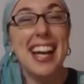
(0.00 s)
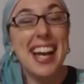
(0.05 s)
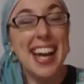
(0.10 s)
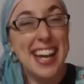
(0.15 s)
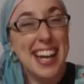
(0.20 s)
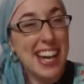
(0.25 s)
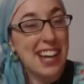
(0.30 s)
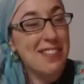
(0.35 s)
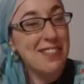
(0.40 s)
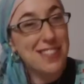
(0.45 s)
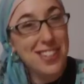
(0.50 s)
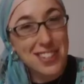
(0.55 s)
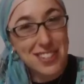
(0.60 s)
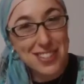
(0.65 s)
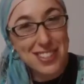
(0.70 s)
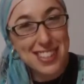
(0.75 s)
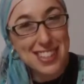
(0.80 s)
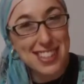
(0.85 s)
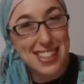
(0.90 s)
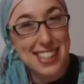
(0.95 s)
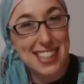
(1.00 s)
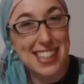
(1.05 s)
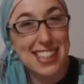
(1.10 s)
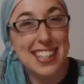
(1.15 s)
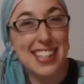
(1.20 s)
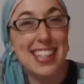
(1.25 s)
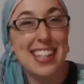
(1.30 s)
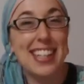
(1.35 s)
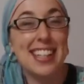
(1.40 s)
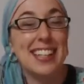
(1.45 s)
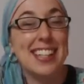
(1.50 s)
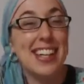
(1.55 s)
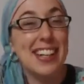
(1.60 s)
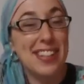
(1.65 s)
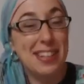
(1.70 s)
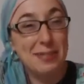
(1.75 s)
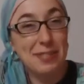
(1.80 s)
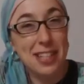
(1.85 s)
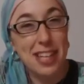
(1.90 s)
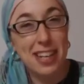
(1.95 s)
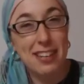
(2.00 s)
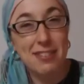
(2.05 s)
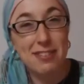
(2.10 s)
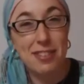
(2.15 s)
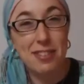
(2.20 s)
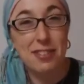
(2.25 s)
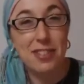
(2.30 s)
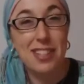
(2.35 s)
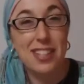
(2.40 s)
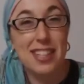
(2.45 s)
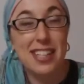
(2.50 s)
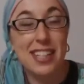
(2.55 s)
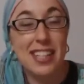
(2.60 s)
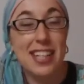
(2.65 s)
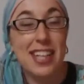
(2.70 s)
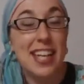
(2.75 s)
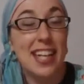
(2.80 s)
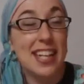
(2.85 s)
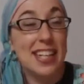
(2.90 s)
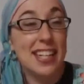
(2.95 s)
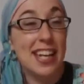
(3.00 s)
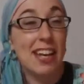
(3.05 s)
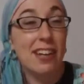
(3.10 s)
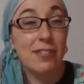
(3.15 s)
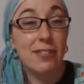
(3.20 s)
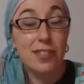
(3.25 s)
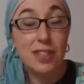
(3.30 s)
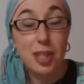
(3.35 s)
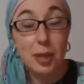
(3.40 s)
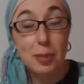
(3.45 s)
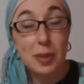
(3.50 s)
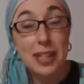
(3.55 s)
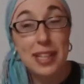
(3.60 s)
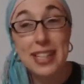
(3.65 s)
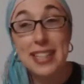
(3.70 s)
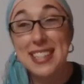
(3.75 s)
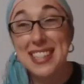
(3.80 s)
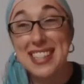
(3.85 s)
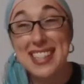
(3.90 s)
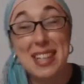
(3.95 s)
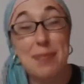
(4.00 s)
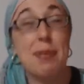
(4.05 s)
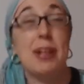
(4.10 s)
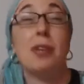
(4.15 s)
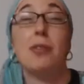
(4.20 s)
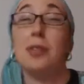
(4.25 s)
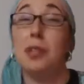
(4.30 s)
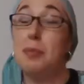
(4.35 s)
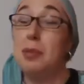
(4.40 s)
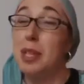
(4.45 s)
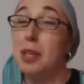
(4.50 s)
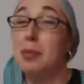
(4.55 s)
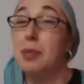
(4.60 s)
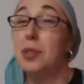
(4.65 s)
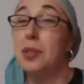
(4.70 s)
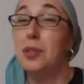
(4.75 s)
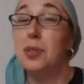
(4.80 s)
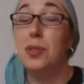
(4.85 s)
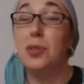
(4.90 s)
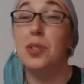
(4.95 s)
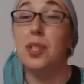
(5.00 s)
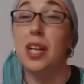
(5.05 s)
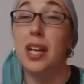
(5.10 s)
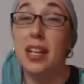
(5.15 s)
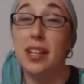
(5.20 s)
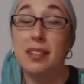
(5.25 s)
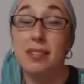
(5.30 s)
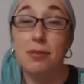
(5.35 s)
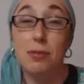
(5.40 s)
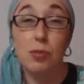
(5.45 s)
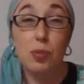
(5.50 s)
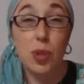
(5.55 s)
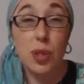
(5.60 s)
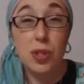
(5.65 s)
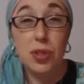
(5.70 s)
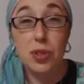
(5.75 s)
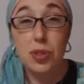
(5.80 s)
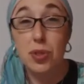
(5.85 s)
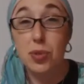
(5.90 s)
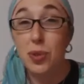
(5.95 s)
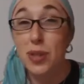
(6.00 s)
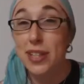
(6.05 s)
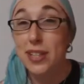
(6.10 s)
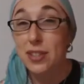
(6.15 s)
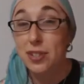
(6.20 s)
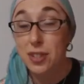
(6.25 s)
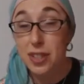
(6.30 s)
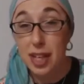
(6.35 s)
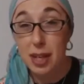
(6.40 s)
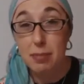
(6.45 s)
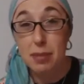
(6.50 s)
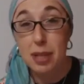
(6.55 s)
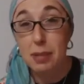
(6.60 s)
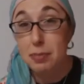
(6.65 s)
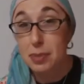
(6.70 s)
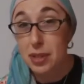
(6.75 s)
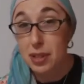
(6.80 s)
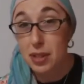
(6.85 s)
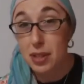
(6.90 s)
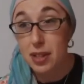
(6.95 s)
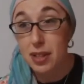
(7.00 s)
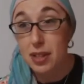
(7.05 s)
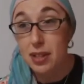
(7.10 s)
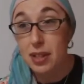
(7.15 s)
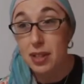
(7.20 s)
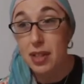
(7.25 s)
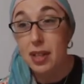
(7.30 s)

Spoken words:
And have fun with it, and allow them to have fun with it. Now for some kids, they might only be able to do that once or twice, or that might be hard.